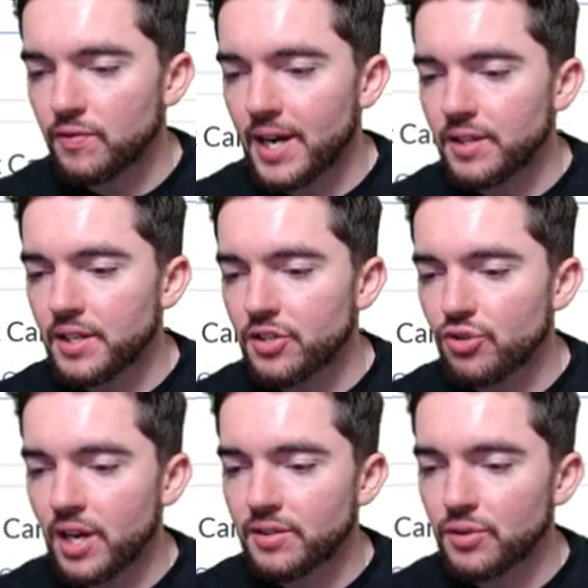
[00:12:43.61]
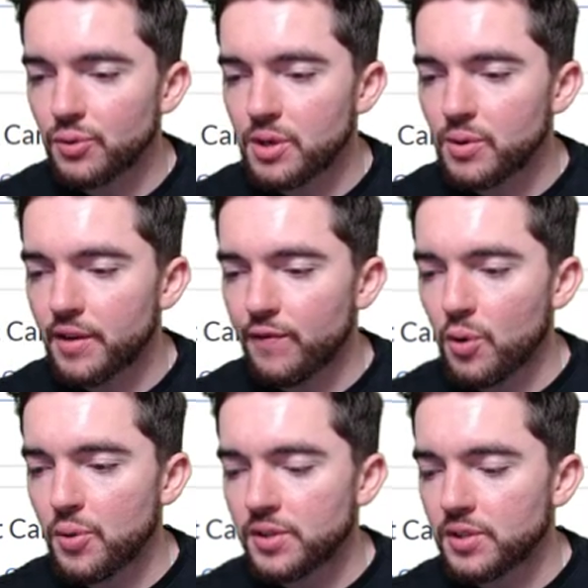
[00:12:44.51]
founded in 2003 with a
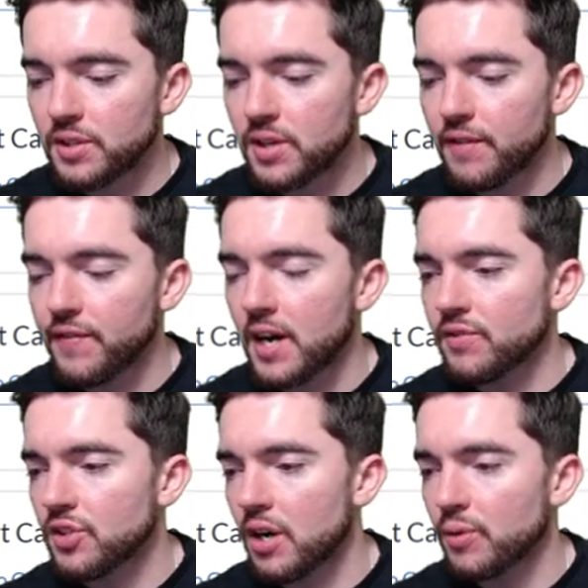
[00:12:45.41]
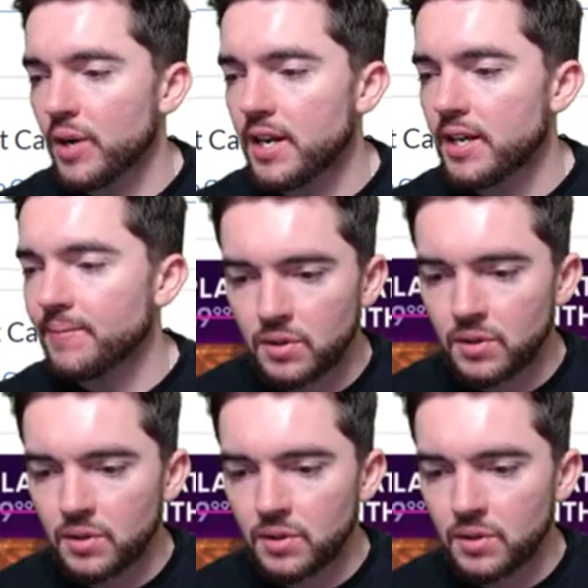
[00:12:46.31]
4.6 out of 5 star rating.